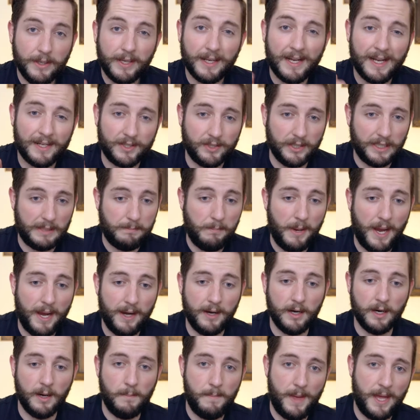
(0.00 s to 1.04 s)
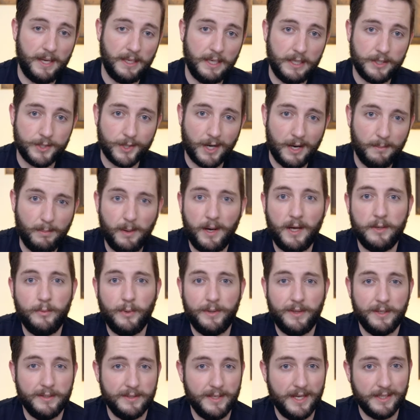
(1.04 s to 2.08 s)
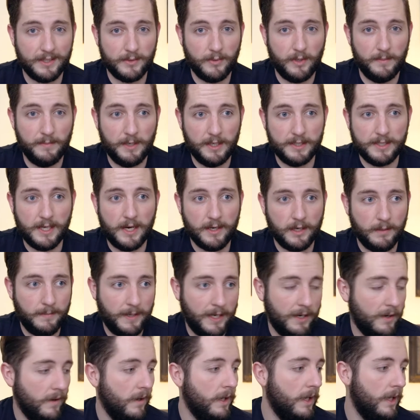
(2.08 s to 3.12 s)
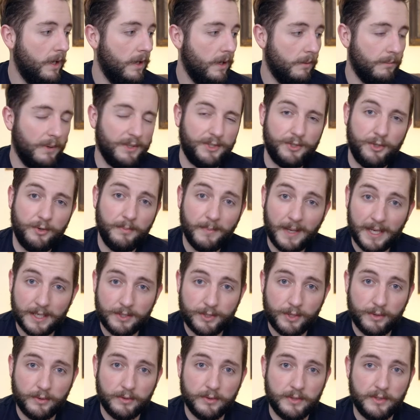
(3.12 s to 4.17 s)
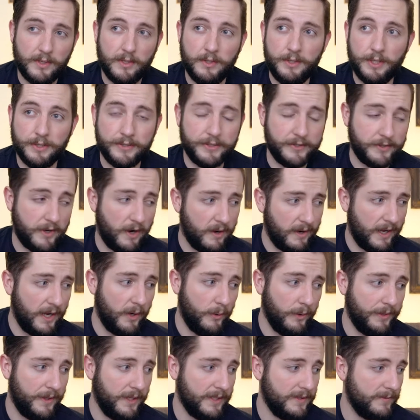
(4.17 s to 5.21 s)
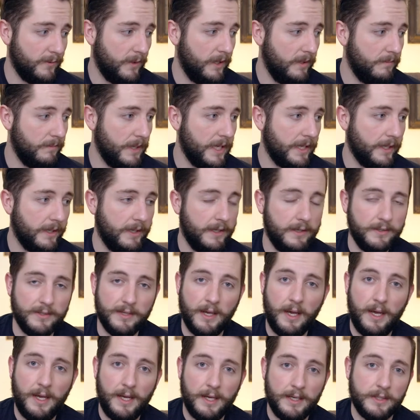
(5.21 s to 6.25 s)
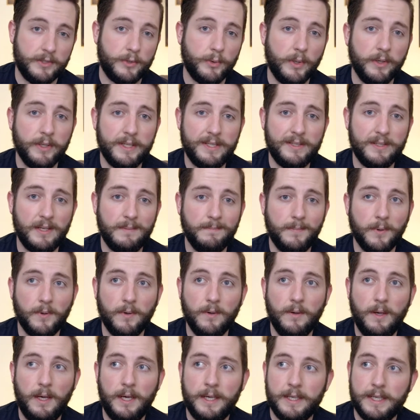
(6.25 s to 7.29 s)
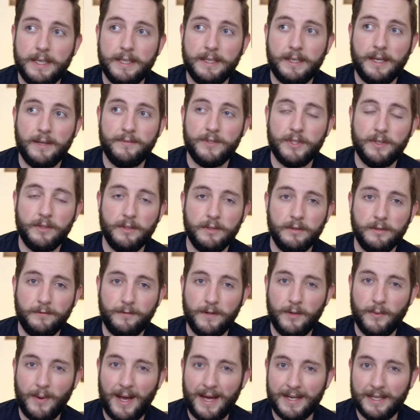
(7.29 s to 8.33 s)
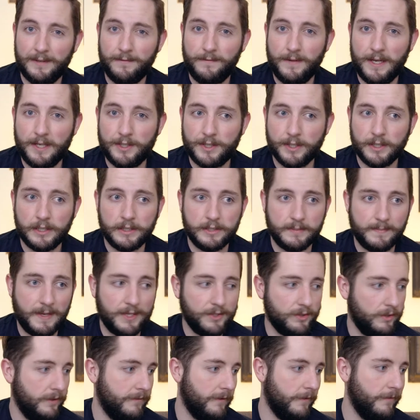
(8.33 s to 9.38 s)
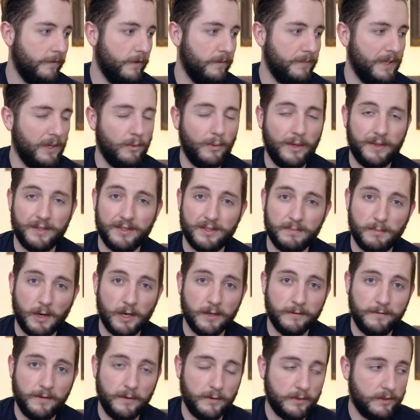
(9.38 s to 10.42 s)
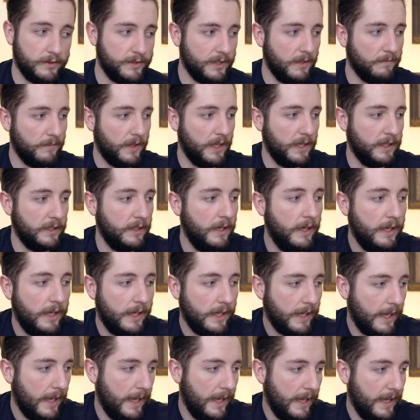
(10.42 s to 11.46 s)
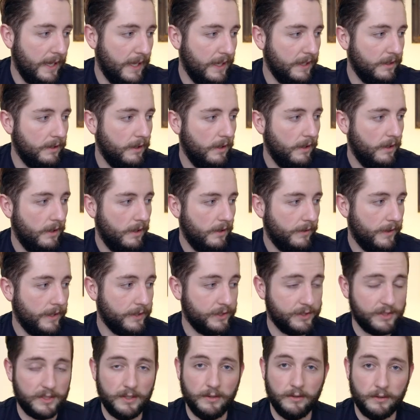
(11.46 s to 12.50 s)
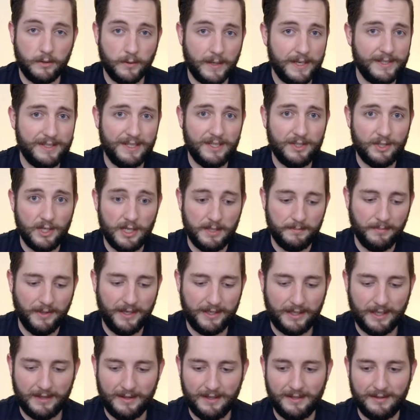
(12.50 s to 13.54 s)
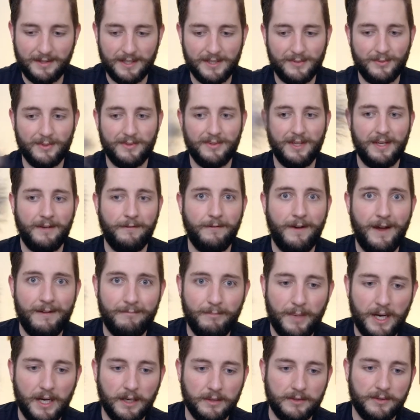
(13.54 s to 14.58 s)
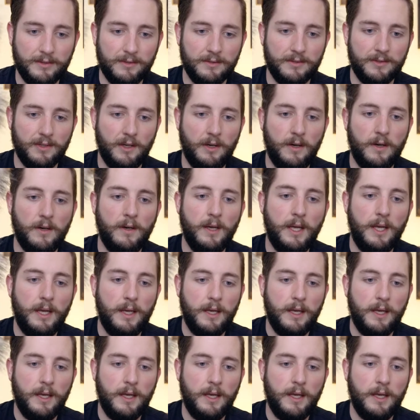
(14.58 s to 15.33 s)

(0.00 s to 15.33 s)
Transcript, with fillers: can actually pair a bendy tripod with this next one I'm gonna talk about, but you may choose to just start out with this one because it's really simple. It gives you a few added features, especially if you're filming with a smartphone or something, and they're still crazy cheap. Like I think this was like five bucks. So